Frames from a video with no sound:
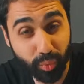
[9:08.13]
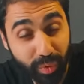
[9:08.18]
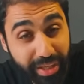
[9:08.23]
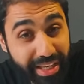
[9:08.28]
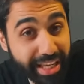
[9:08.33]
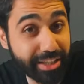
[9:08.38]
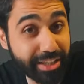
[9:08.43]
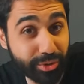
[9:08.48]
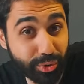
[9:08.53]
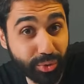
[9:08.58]
we
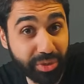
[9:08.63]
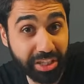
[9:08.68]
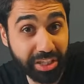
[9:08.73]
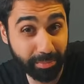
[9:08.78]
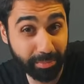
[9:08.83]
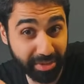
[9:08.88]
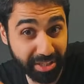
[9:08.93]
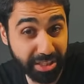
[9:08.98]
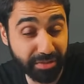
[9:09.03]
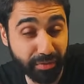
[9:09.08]
can do here,
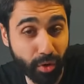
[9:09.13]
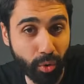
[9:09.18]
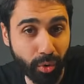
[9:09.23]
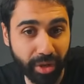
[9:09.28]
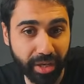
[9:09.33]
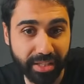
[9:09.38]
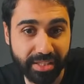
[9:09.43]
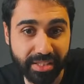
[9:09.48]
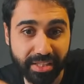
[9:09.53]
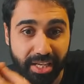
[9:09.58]
please
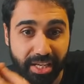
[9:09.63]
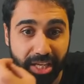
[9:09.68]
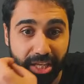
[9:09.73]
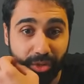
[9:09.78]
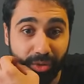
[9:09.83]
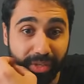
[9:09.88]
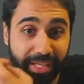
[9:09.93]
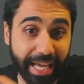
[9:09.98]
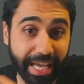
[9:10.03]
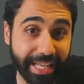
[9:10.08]
focus.
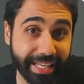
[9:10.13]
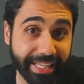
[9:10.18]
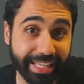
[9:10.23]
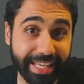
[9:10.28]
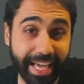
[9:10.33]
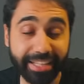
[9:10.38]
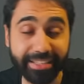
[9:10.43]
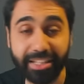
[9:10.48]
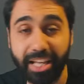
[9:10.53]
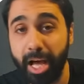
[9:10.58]
We can
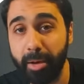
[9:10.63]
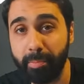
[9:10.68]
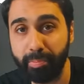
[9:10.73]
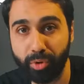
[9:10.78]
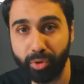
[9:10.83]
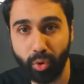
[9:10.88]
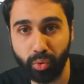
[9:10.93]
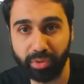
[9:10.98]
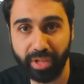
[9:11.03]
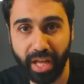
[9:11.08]
get a
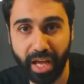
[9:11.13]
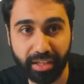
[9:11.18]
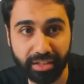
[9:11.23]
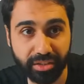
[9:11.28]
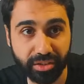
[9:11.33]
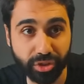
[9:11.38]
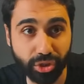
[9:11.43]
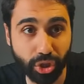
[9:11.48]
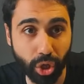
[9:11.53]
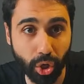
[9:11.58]

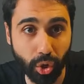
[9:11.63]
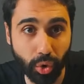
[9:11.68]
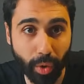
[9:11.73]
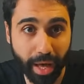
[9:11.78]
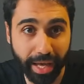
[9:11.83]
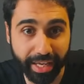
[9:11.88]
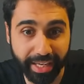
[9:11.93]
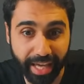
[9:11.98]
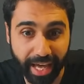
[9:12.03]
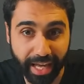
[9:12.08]
product, go
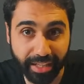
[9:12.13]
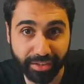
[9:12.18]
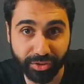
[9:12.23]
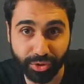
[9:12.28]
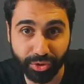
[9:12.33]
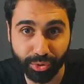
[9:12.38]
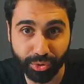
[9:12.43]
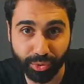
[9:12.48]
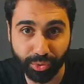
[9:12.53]
again to